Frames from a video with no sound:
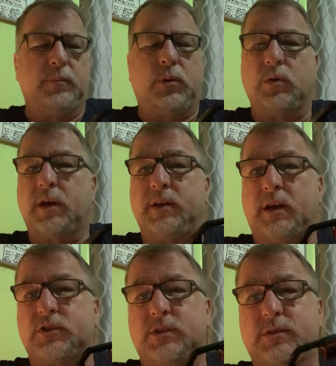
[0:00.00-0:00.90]

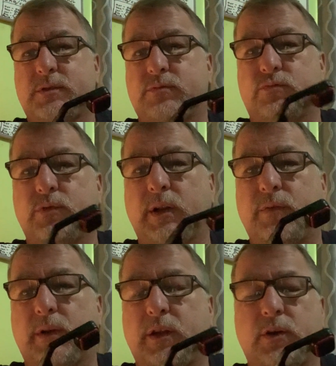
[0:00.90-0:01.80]
Conduction's really,
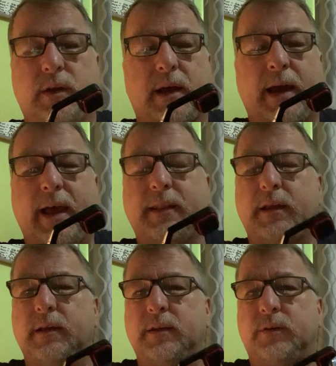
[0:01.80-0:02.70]
really good. I had
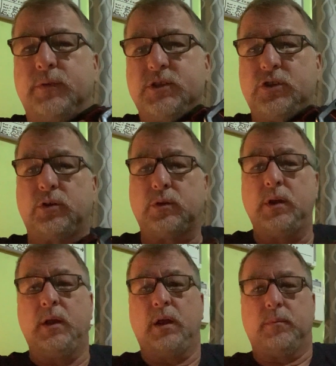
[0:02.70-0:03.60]
the
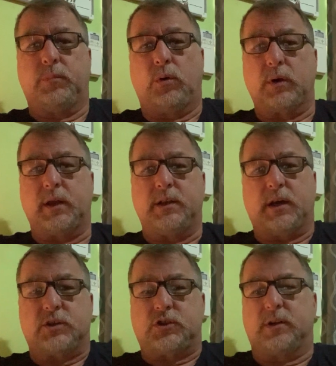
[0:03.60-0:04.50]
original Bone
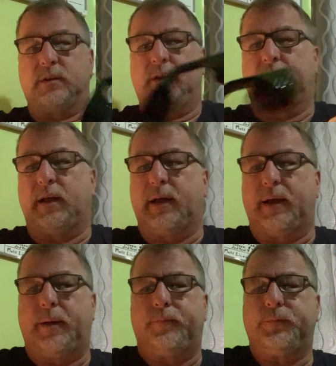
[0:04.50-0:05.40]
Conduction
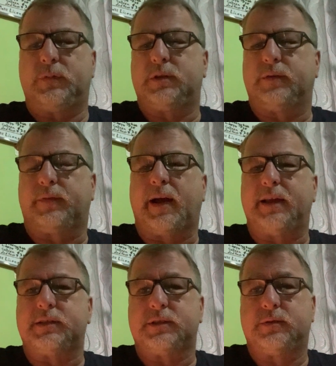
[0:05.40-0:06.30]

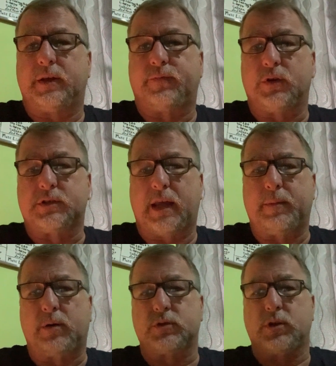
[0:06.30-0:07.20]
device that first
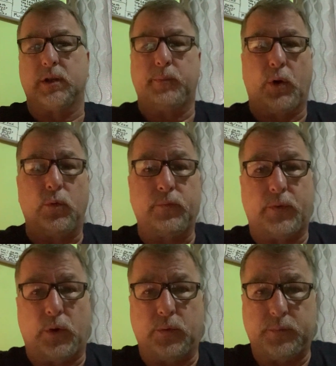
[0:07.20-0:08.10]
came out. It was called the Bone
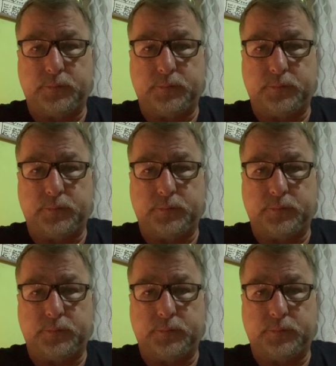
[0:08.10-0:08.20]
Phone.